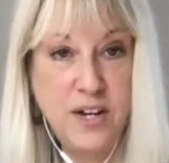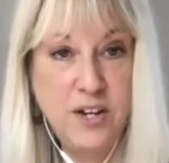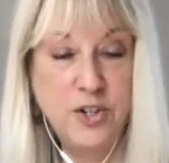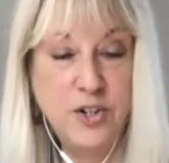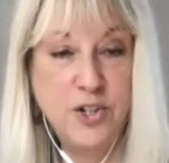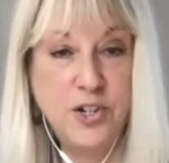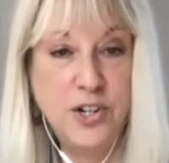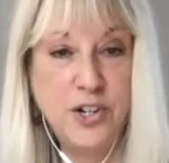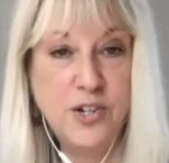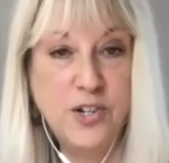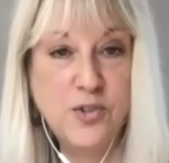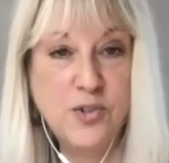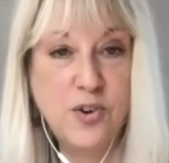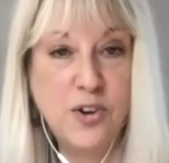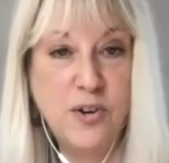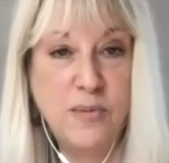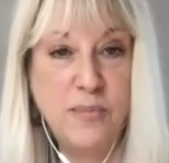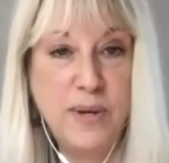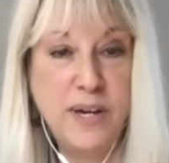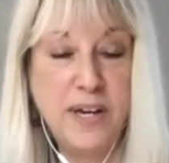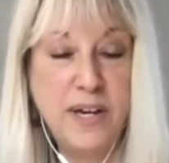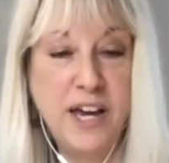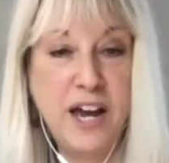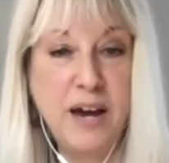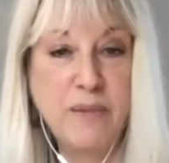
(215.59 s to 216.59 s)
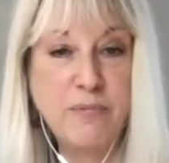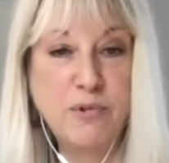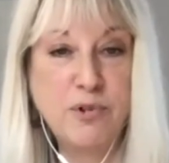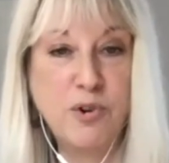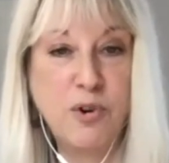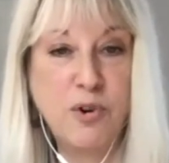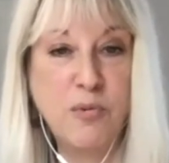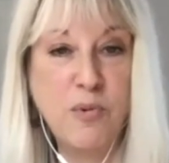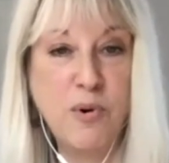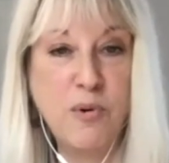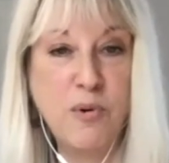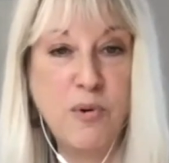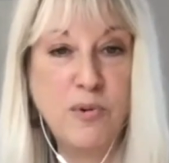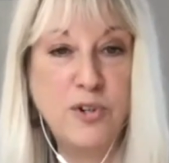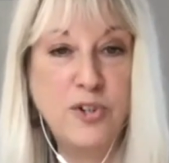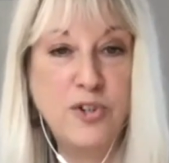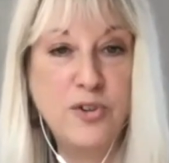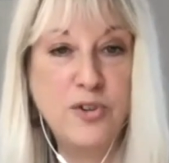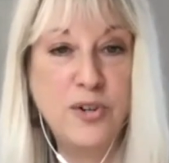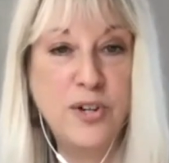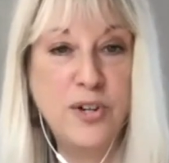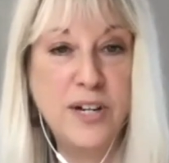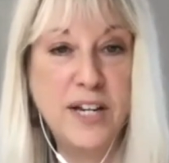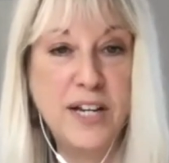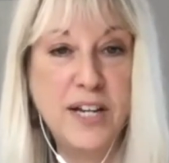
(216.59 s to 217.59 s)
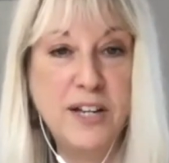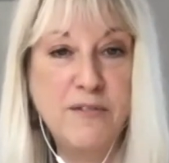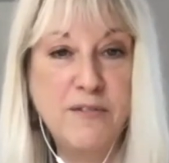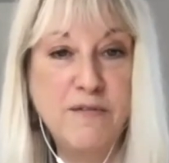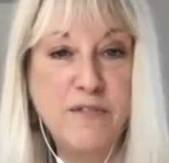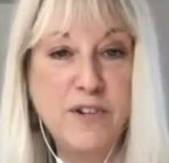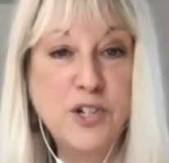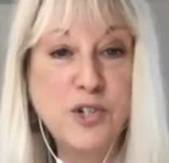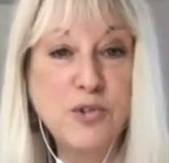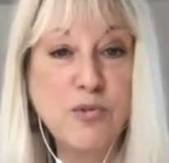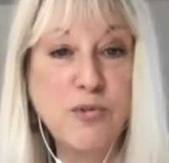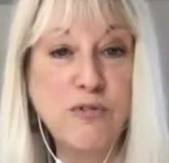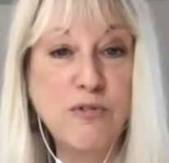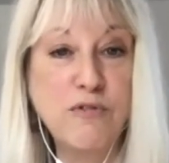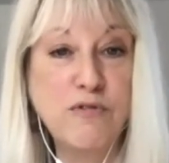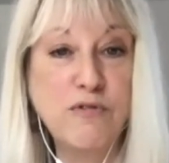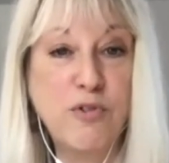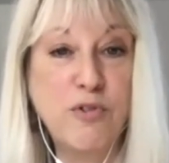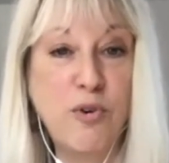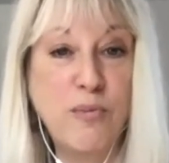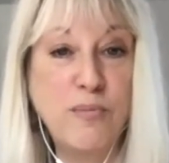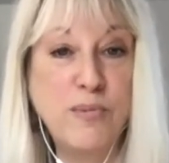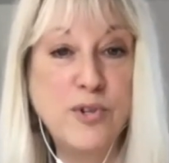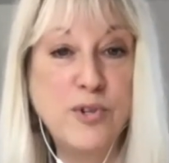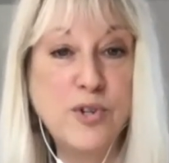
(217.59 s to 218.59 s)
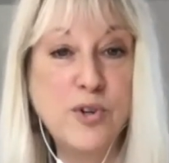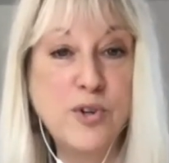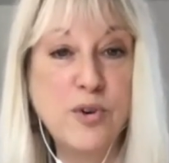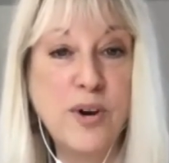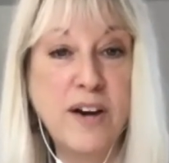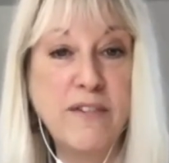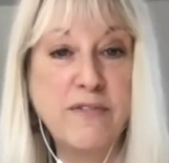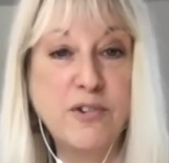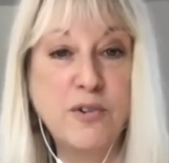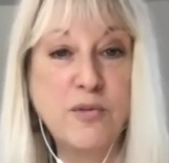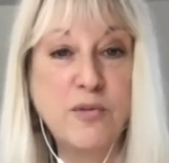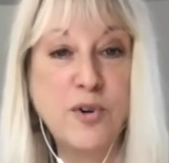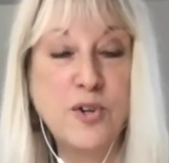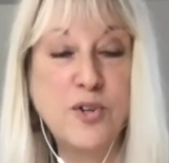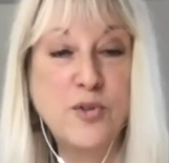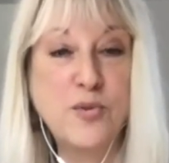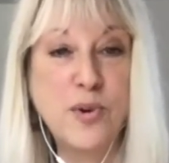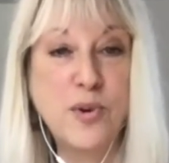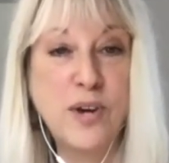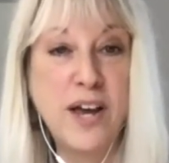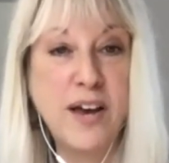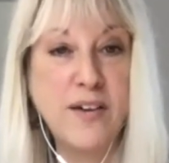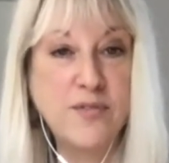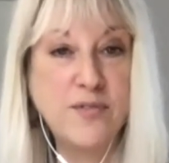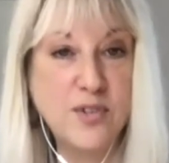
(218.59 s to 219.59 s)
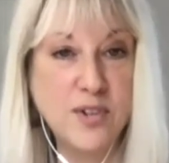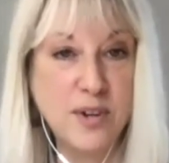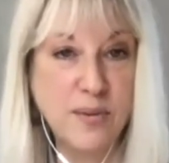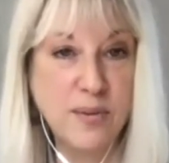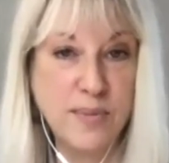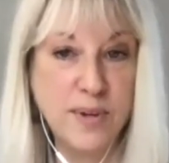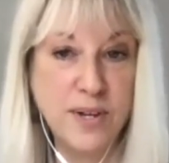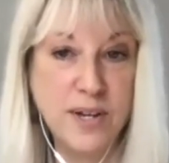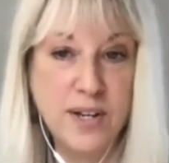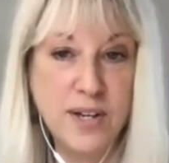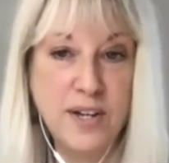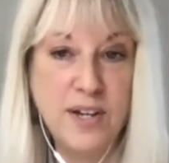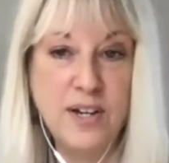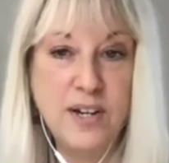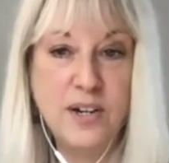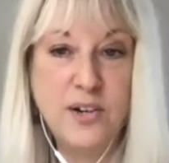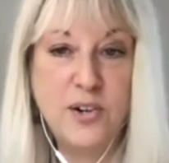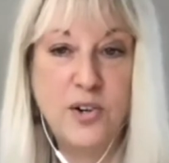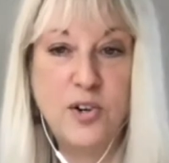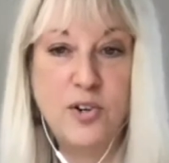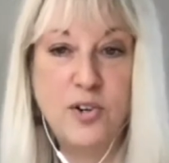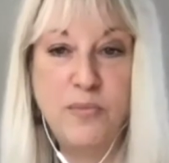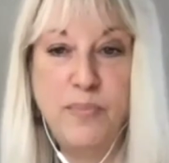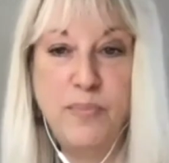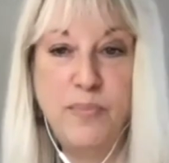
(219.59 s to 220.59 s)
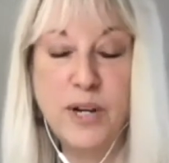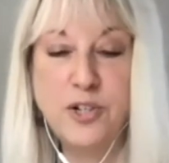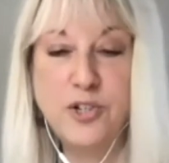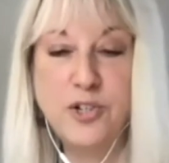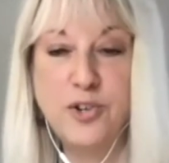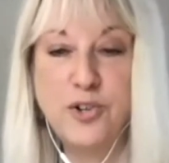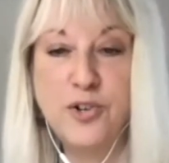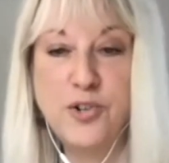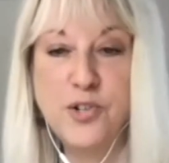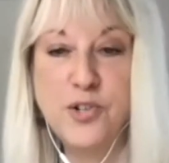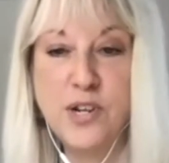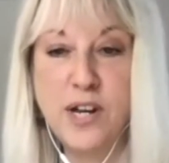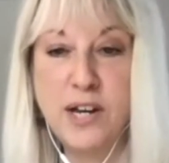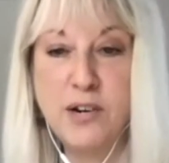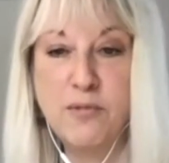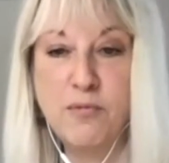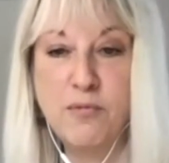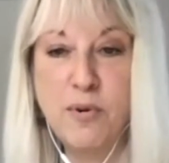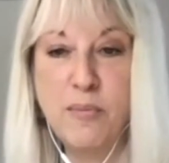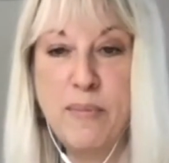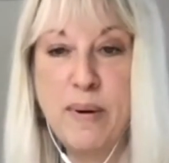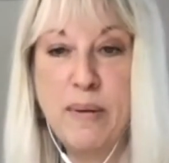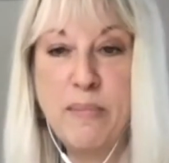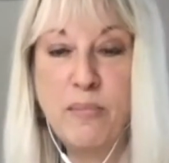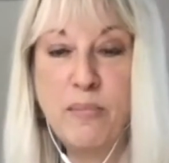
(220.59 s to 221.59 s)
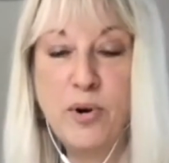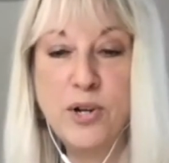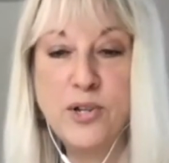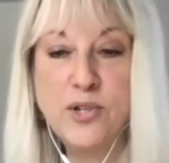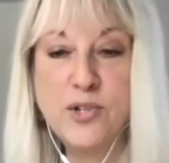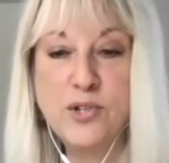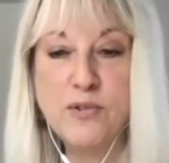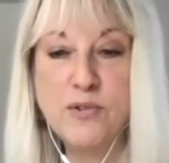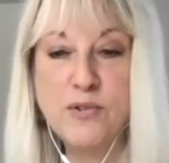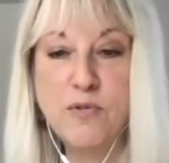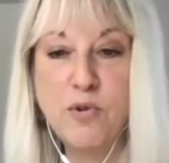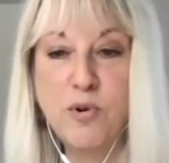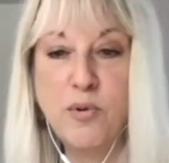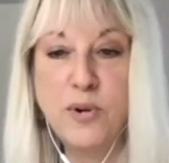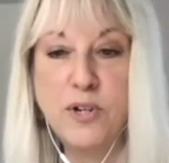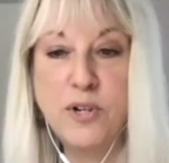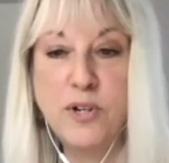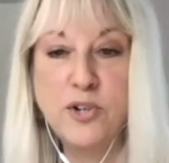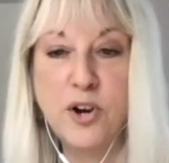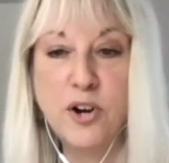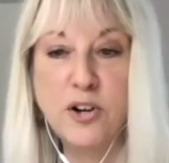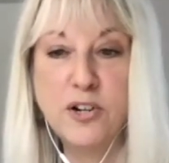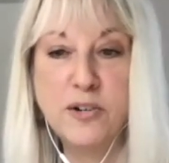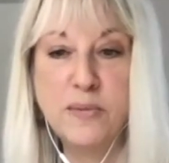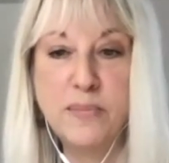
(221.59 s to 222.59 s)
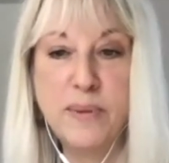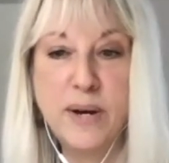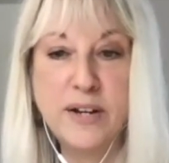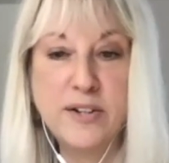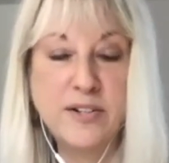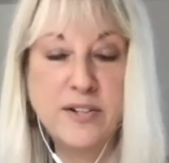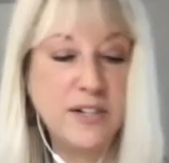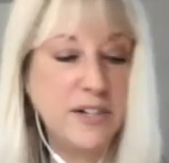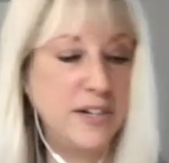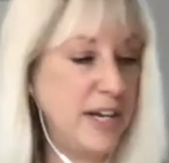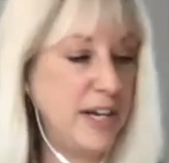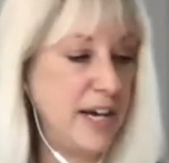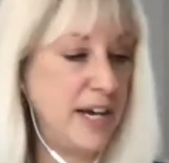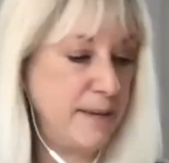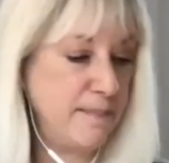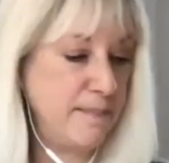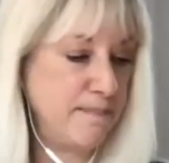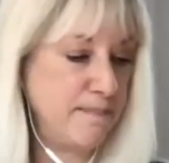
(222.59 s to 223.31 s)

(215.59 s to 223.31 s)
She is going to be capturing what we're doing in visual form, so afterwards we have some good pictures and remembrance of what we talked about today.